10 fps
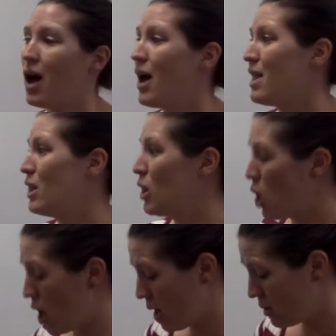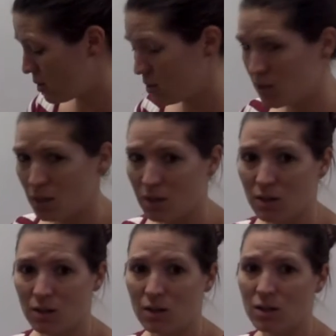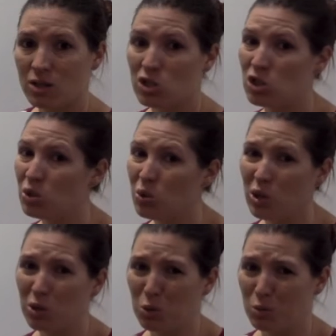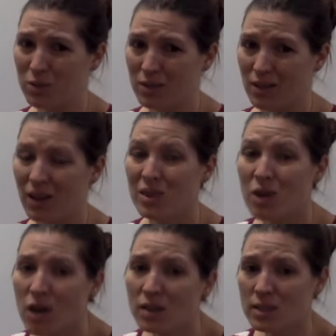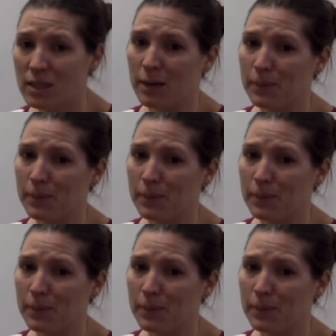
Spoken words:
I lost 2 cubes. I lost them.